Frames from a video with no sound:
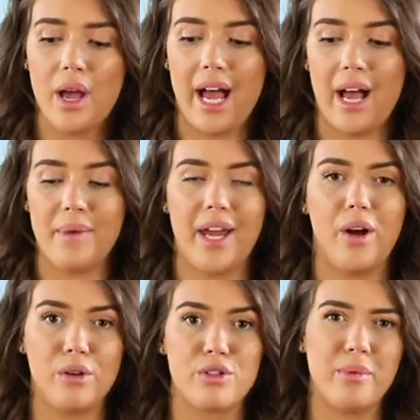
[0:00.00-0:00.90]
Um, and it
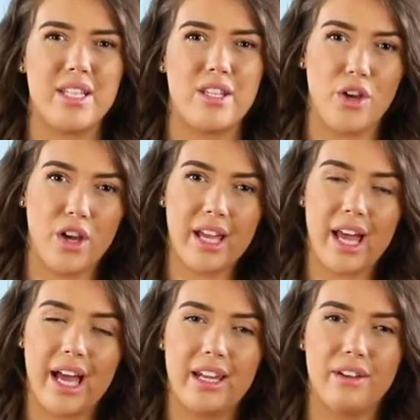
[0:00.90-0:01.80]
also means that you can
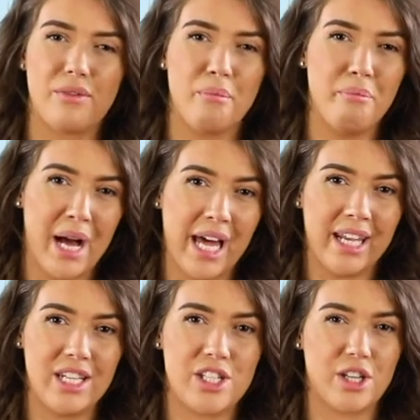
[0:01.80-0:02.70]
kind of
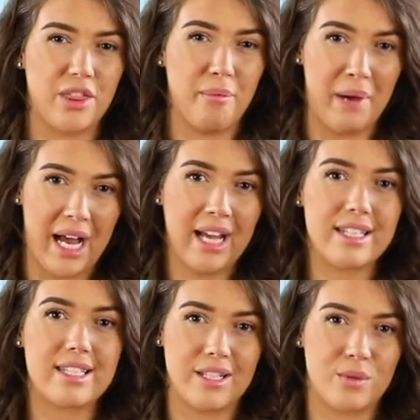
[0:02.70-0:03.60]
manage the
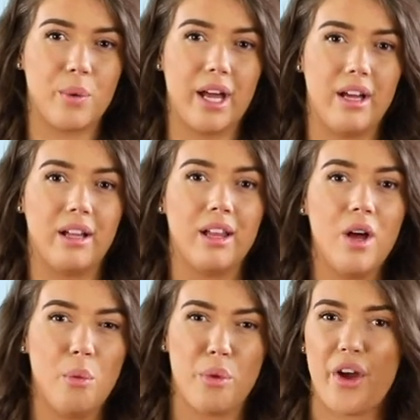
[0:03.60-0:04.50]
mats as well
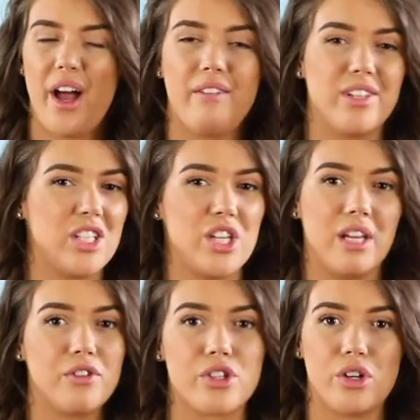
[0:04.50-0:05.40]
without having to
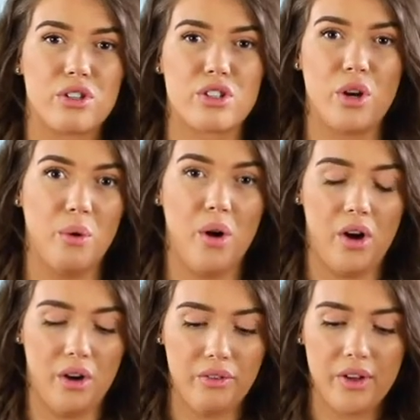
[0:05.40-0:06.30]
shave your dog's coat
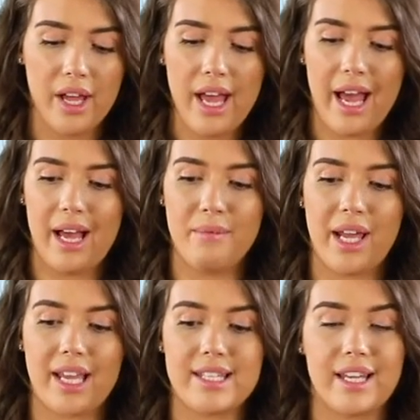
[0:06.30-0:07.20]
off. Um,
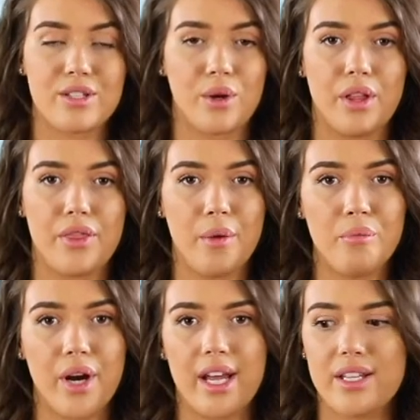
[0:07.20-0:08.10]
like I say, it's got the
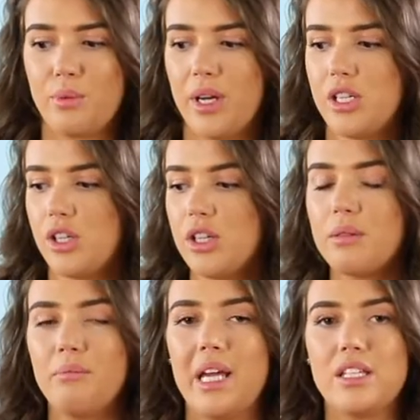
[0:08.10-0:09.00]
thumb rest, which
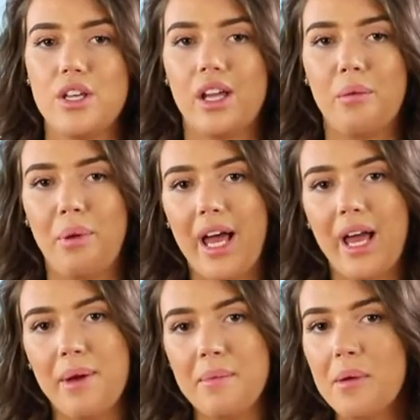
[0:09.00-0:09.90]
just means that you can apply
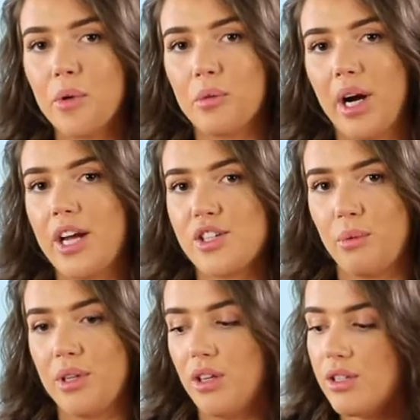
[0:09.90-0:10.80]
a wee bit more pressure
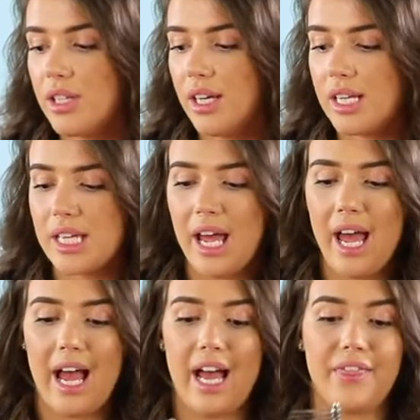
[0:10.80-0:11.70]
when using it.
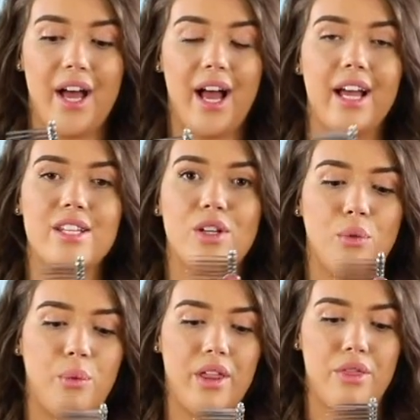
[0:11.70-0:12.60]
And the
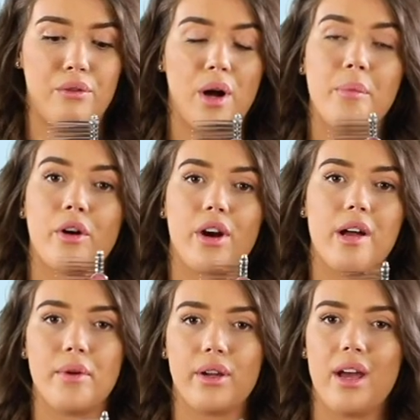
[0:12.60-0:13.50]
handle with the rubber
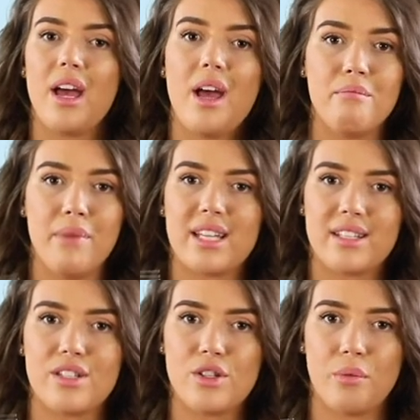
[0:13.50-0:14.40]
grip on it makes
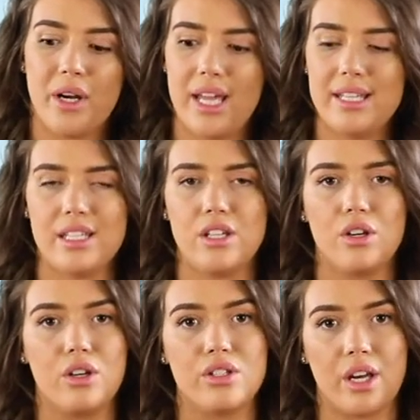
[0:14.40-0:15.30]
it super easy to
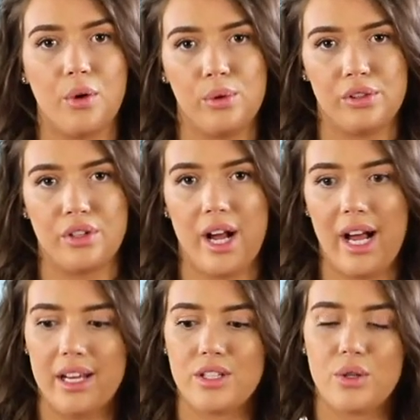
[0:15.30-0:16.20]
use and hold in your
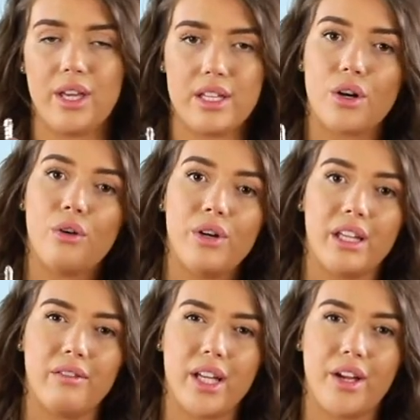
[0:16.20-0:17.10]
hand. So these are a
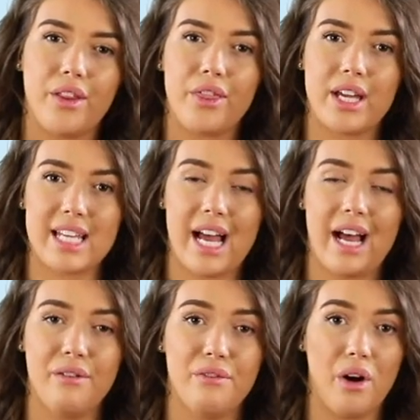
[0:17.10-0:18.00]
really, really good thing to
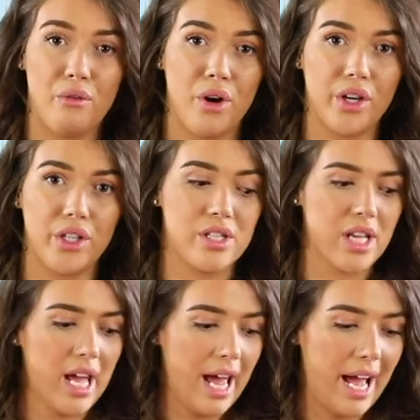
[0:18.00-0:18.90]
have around mind
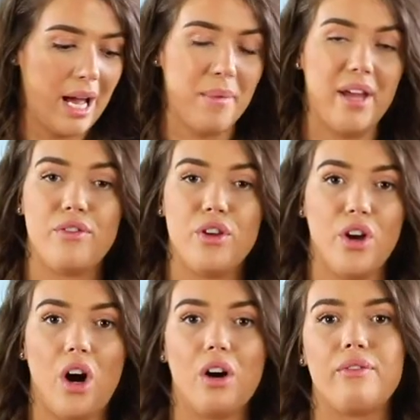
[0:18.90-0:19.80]
um, if you
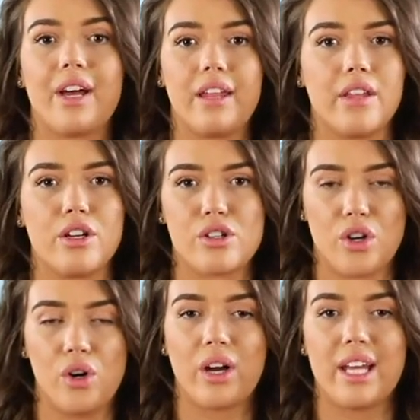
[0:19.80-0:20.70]
are finding that your
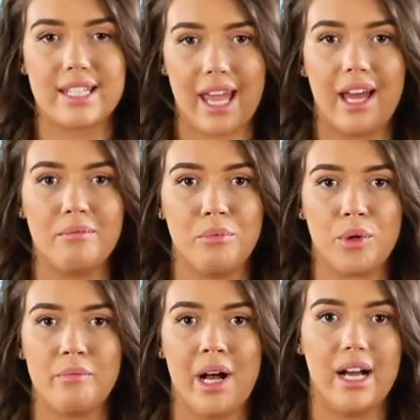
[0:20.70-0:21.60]
dog is getting
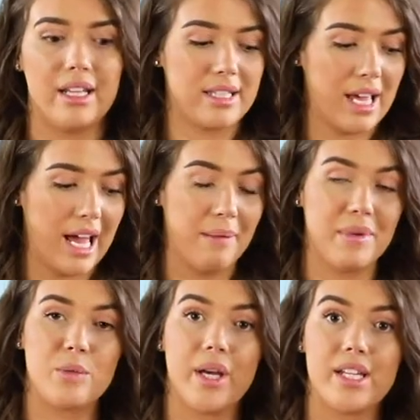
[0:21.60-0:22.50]
more mats, um,
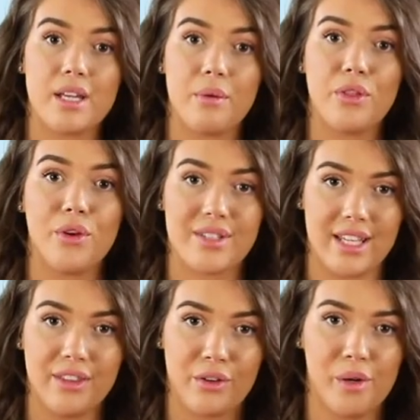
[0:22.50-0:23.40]
especially with not
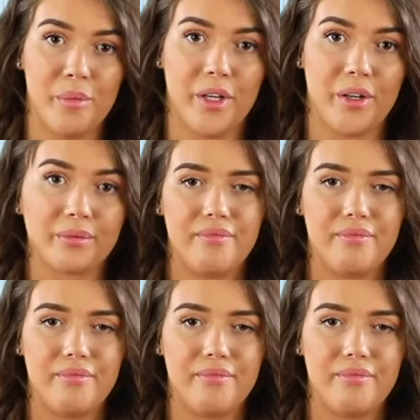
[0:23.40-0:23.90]
seeing the groomer.